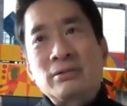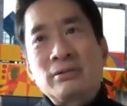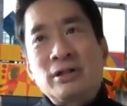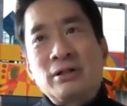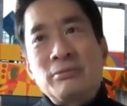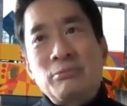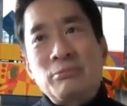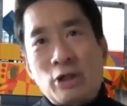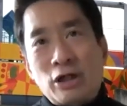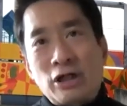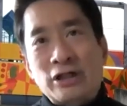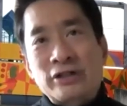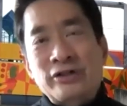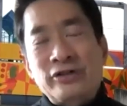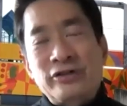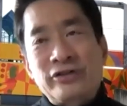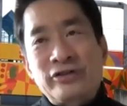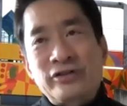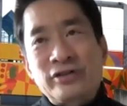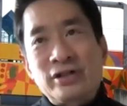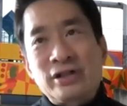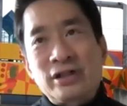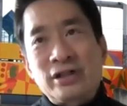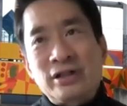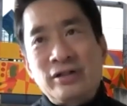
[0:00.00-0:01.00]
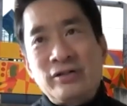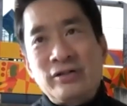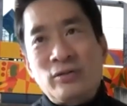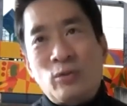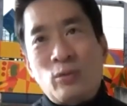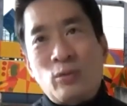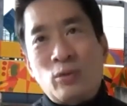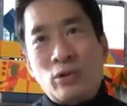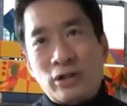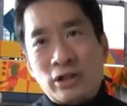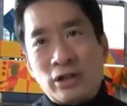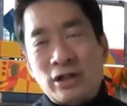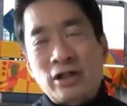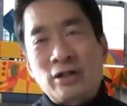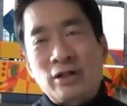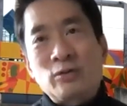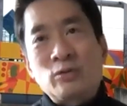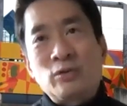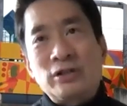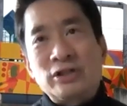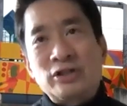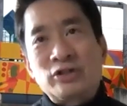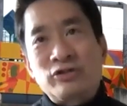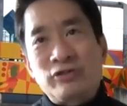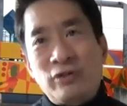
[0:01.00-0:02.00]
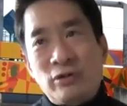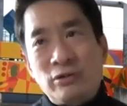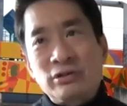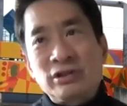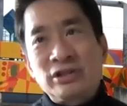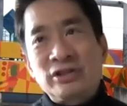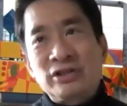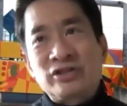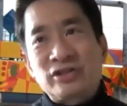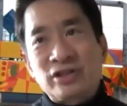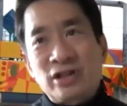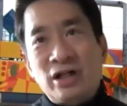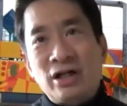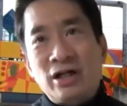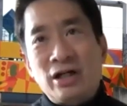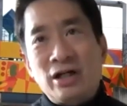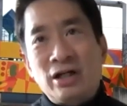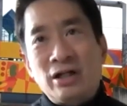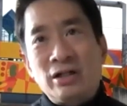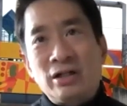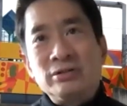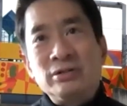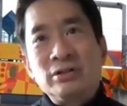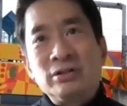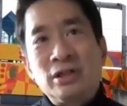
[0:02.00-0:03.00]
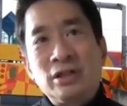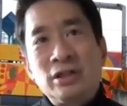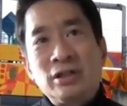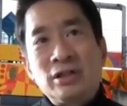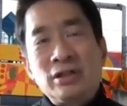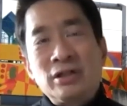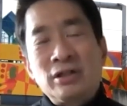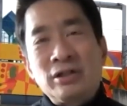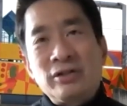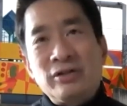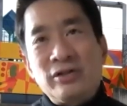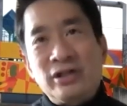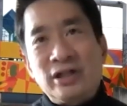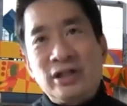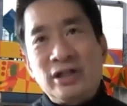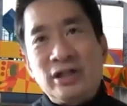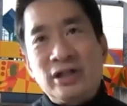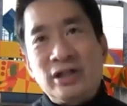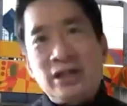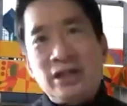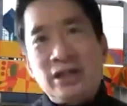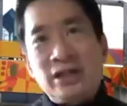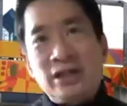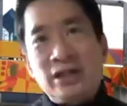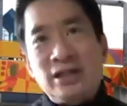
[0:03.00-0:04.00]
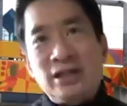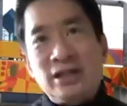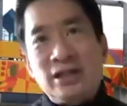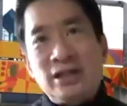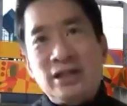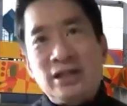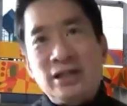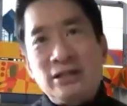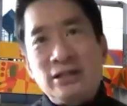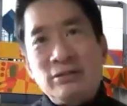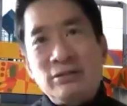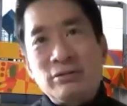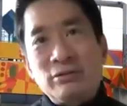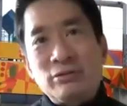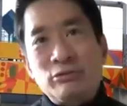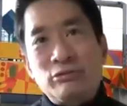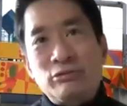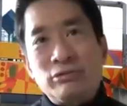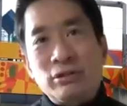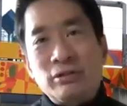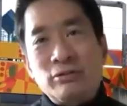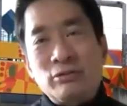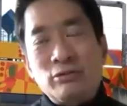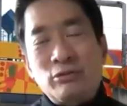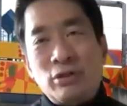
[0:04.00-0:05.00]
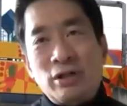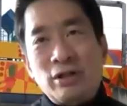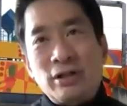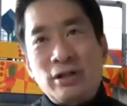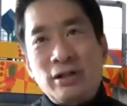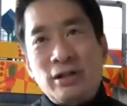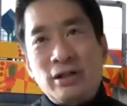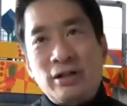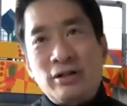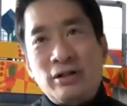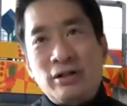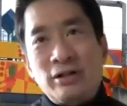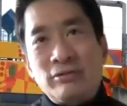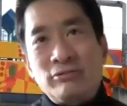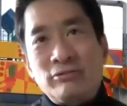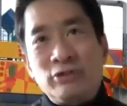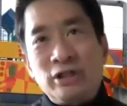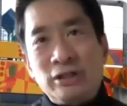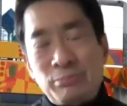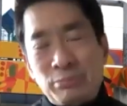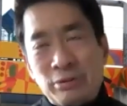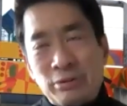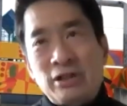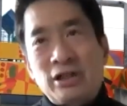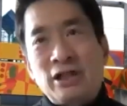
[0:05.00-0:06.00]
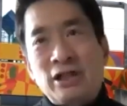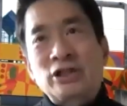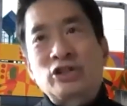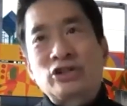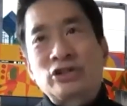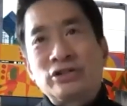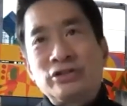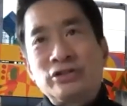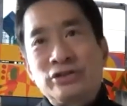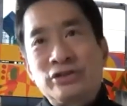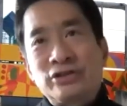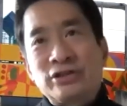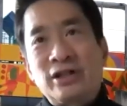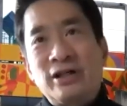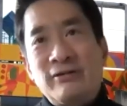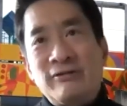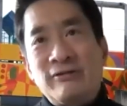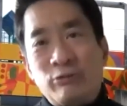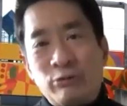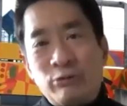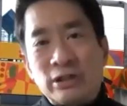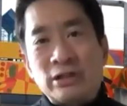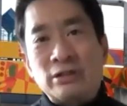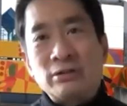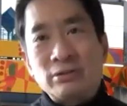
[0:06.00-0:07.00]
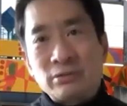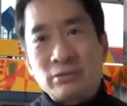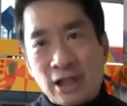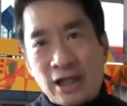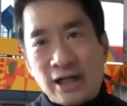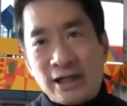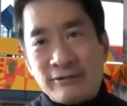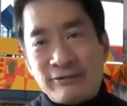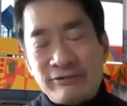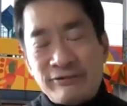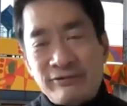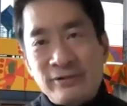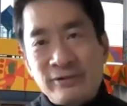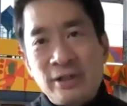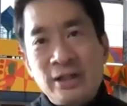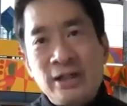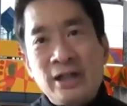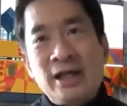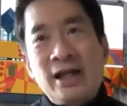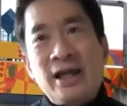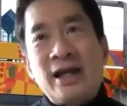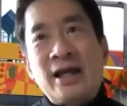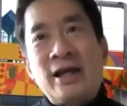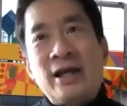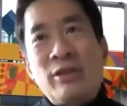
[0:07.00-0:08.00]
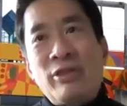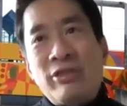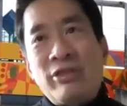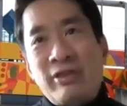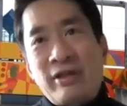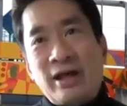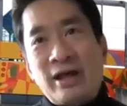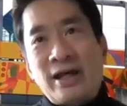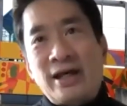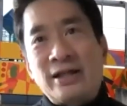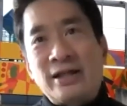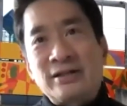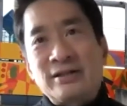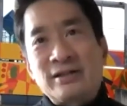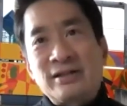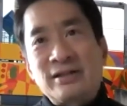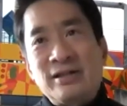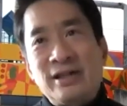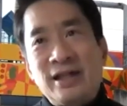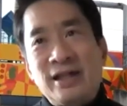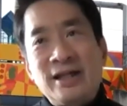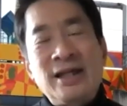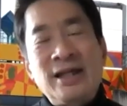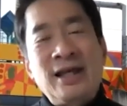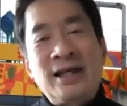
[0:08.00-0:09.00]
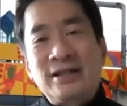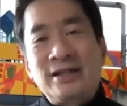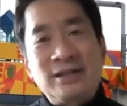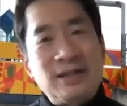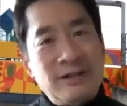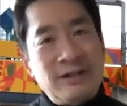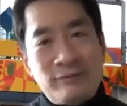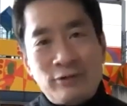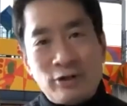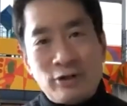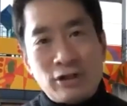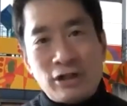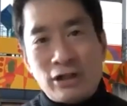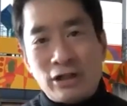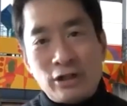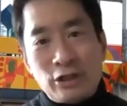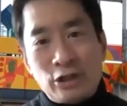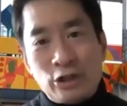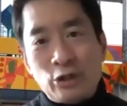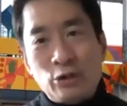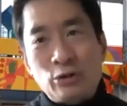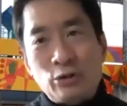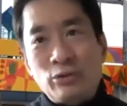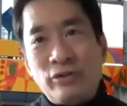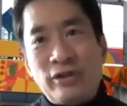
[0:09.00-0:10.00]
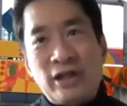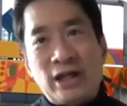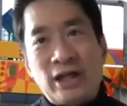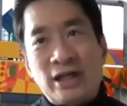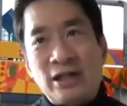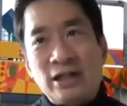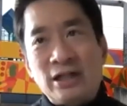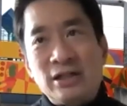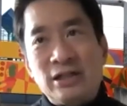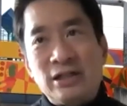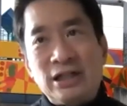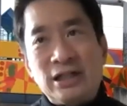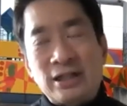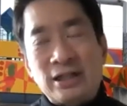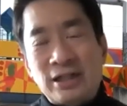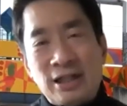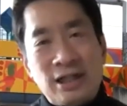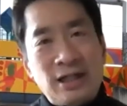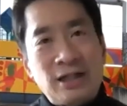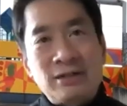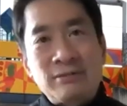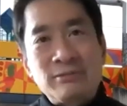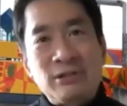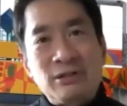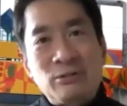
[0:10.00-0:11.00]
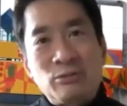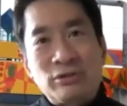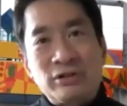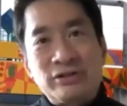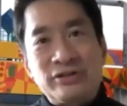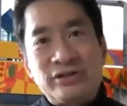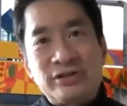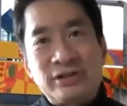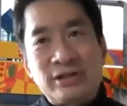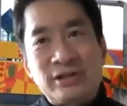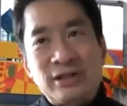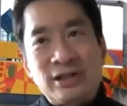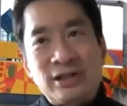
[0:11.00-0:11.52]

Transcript: Marx's work was focused on the reproductions of real life, and that they had never argued that the economy was